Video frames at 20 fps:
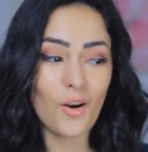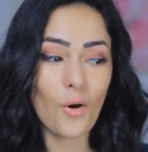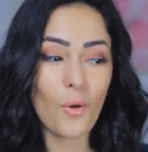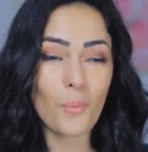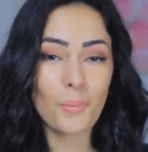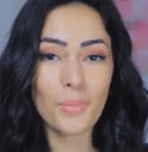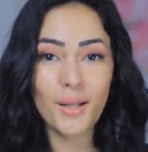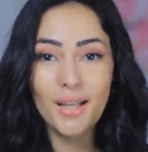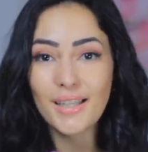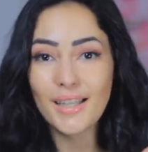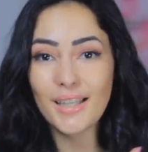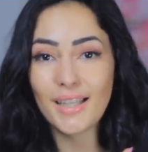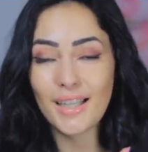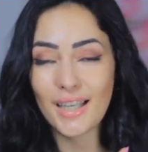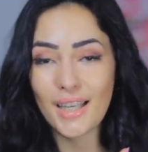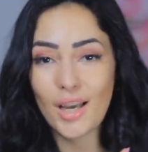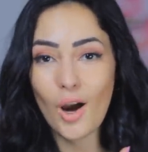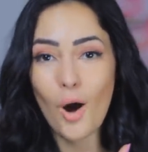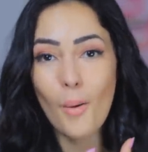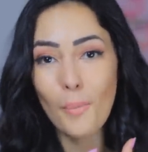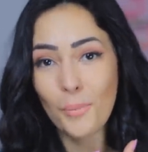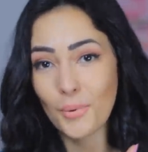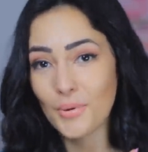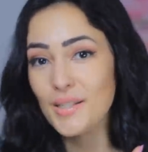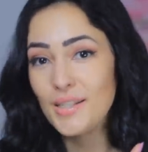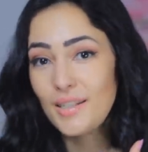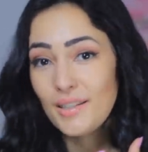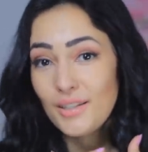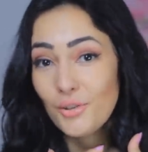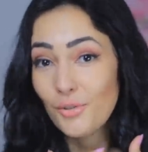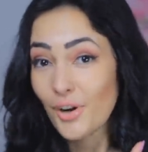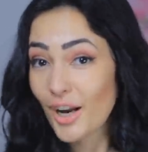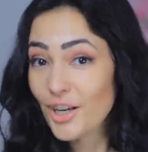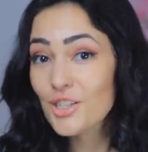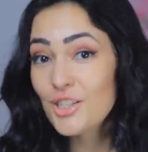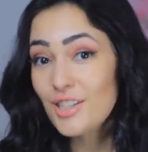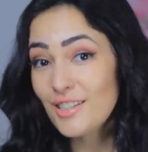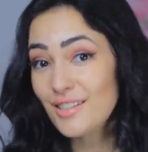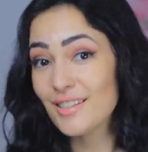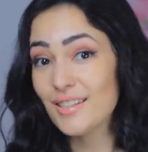completely opposite
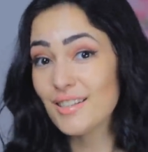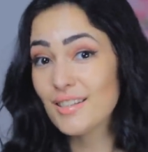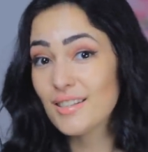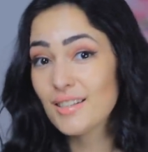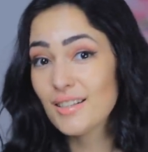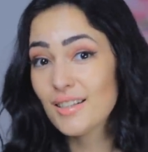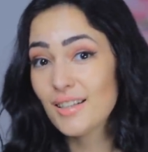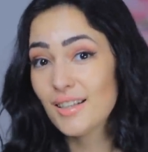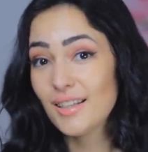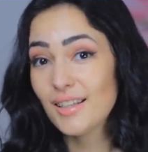directions.